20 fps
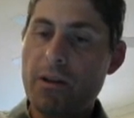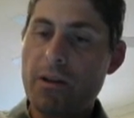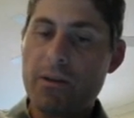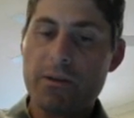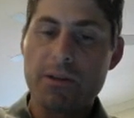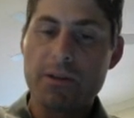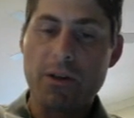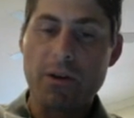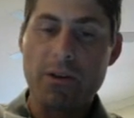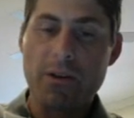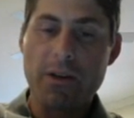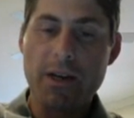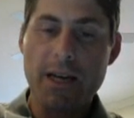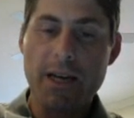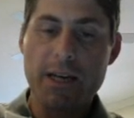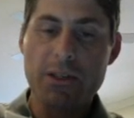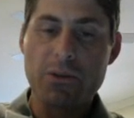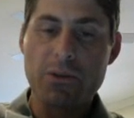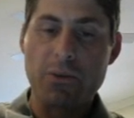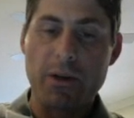Let's go to the
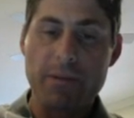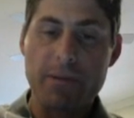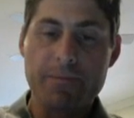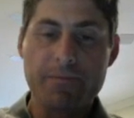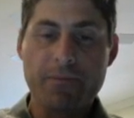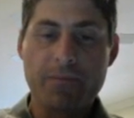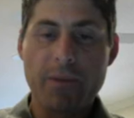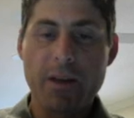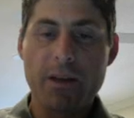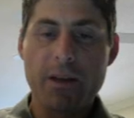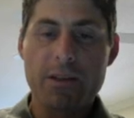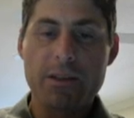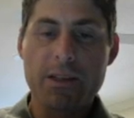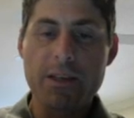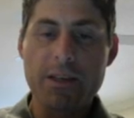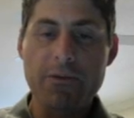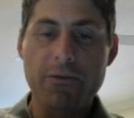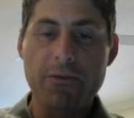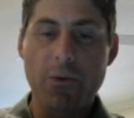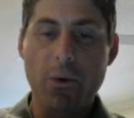next one.
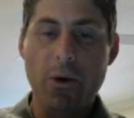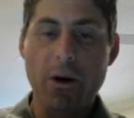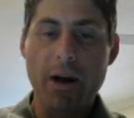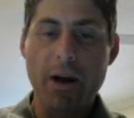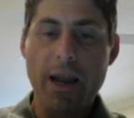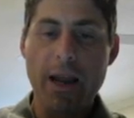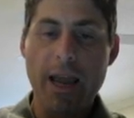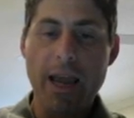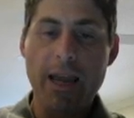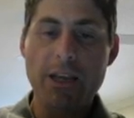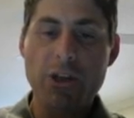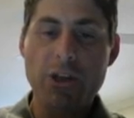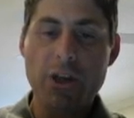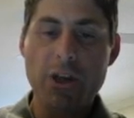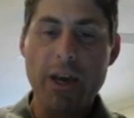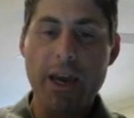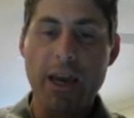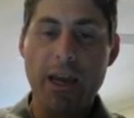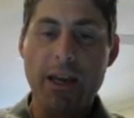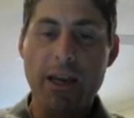
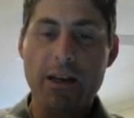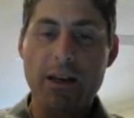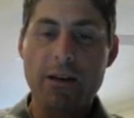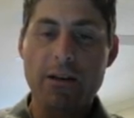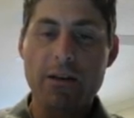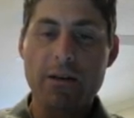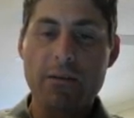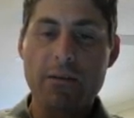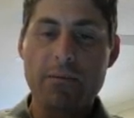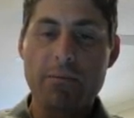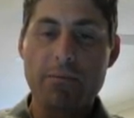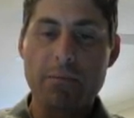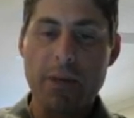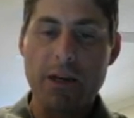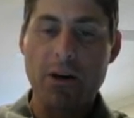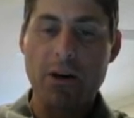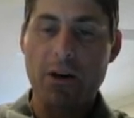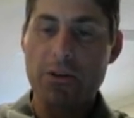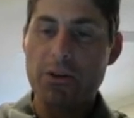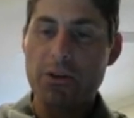
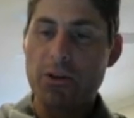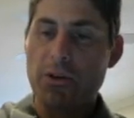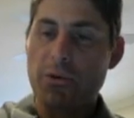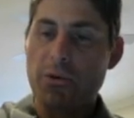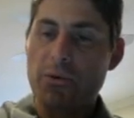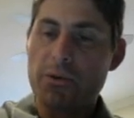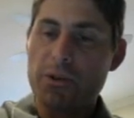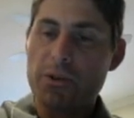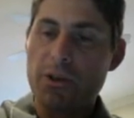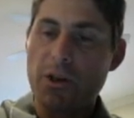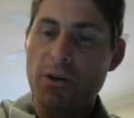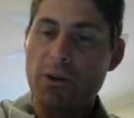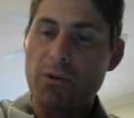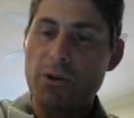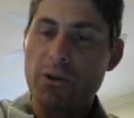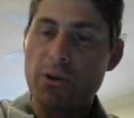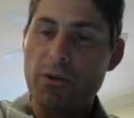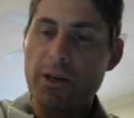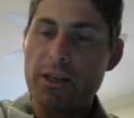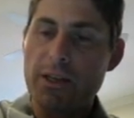C4H8Br2. So
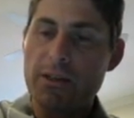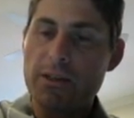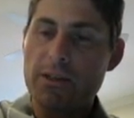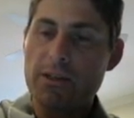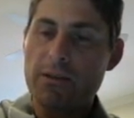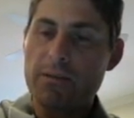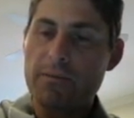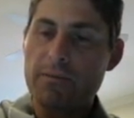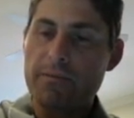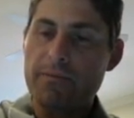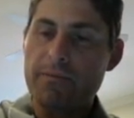units,